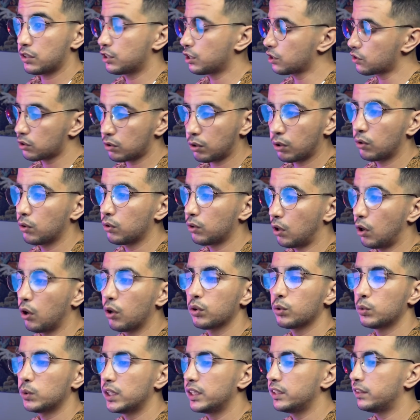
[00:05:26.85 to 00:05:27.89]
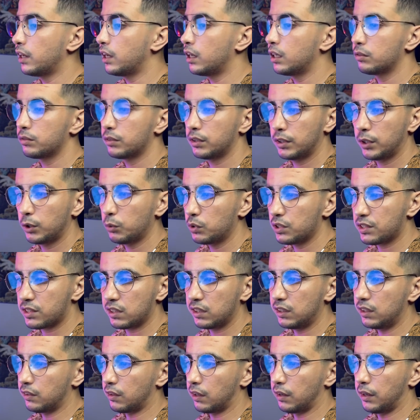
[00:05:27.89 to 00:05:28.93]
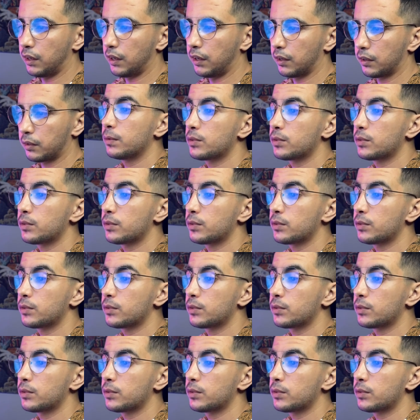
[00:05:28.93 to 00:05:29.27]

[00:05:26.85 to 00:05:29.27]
Just scroll all the way down and you will see it in here.